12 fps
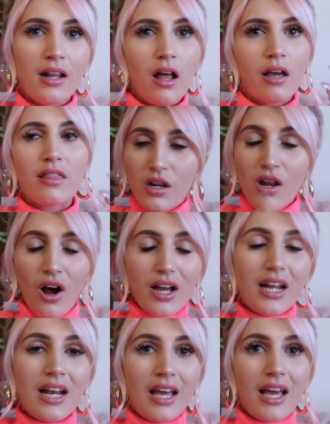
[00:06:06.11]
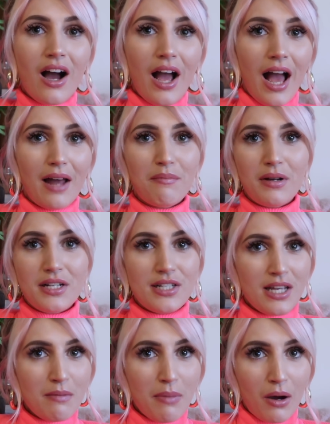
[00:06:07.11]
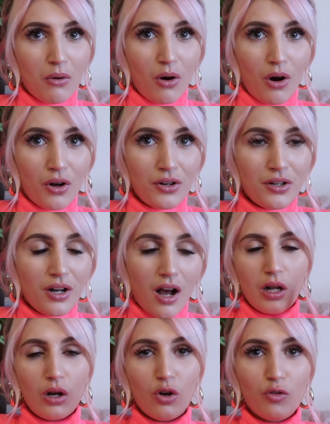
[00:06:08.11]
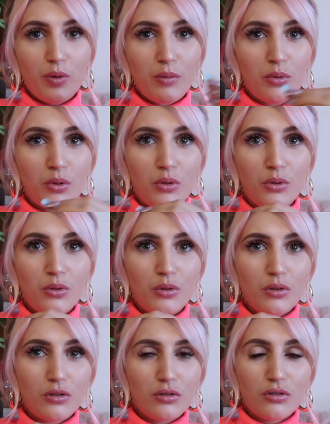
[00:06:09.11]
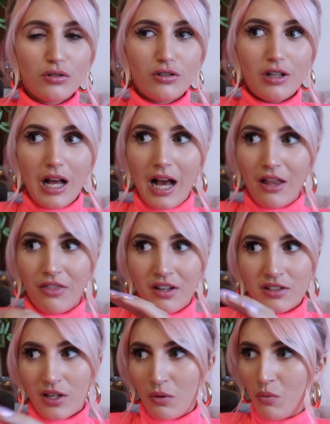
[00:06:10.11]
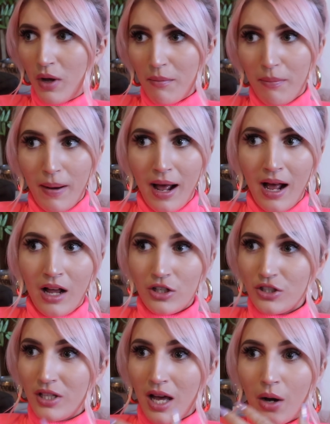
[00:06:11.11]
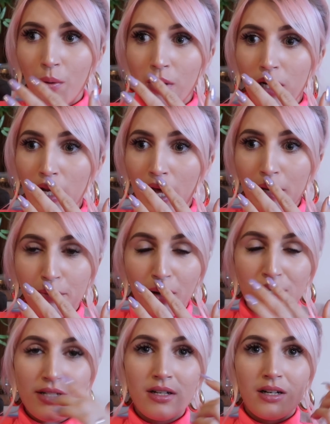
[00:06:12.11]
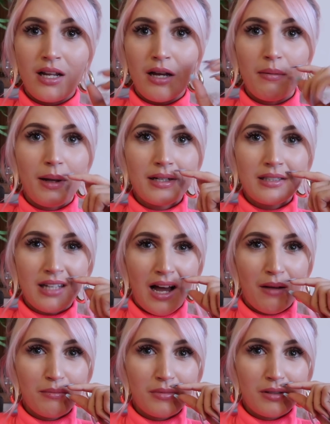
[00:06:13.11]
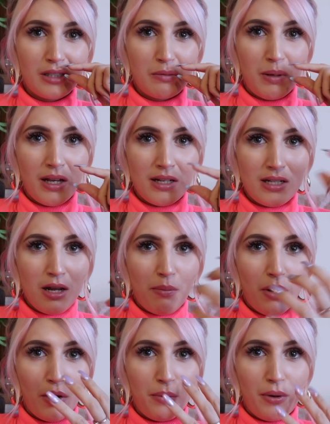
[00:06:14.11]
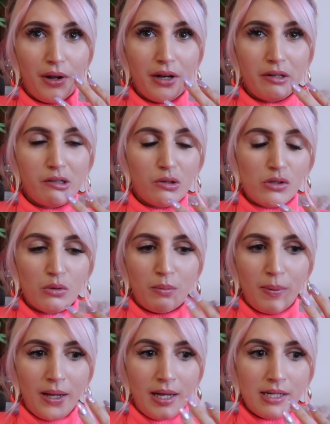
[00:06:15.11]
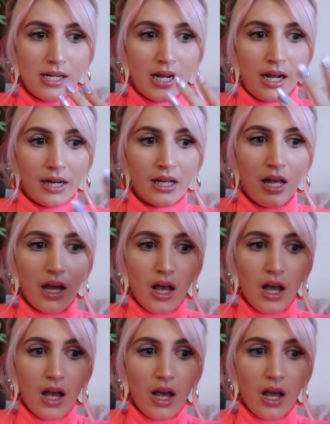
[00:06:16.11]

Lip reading: Like, luckily I had my seatbelt on. A lot of people had things like whiplash. There were like busted lip, like Sam split his lip open and it was all bleeding.